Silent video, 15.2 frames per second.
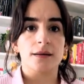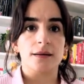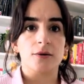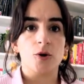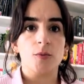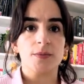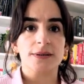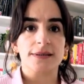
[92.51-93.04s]

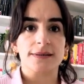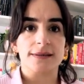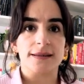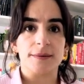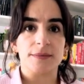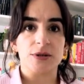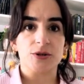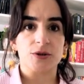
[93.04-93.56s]
Oops, let
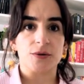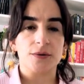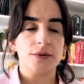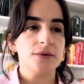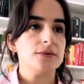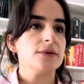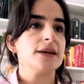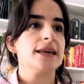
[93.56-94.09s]
me show
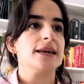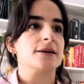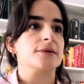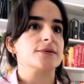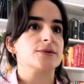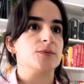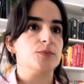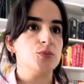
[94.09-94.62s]
you here.
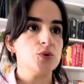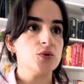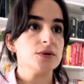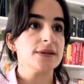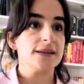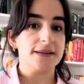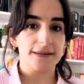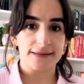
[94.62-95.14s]
So bun
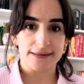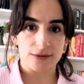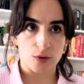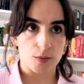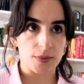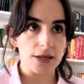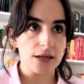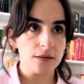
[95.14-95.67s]
is to
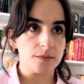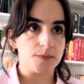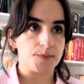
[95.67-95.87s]
be.